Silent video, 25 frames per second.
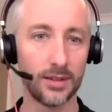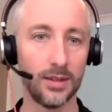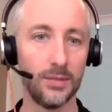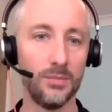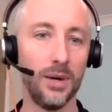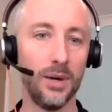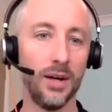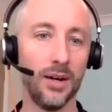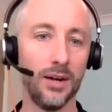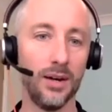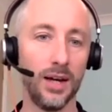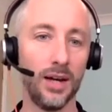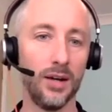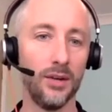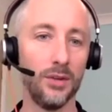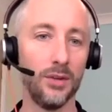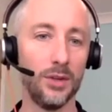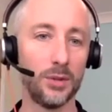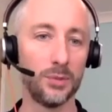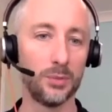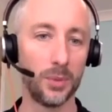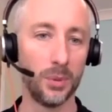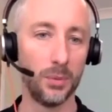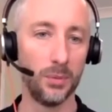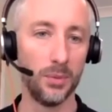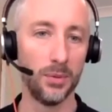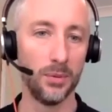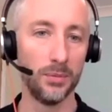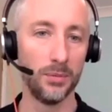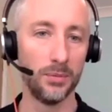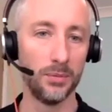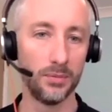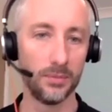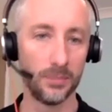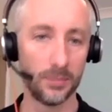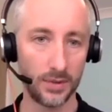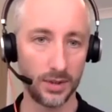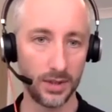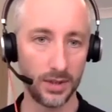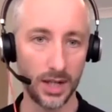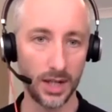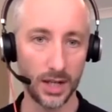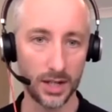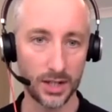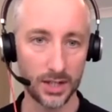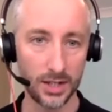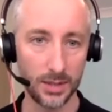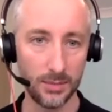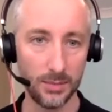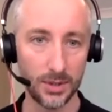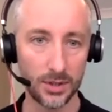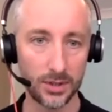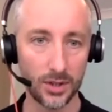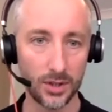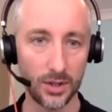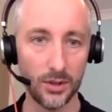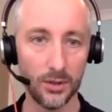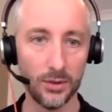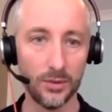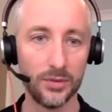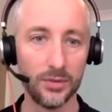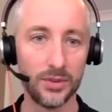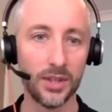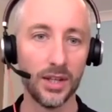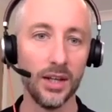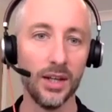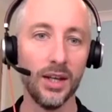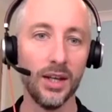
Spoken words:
about how this problem could actually be solved,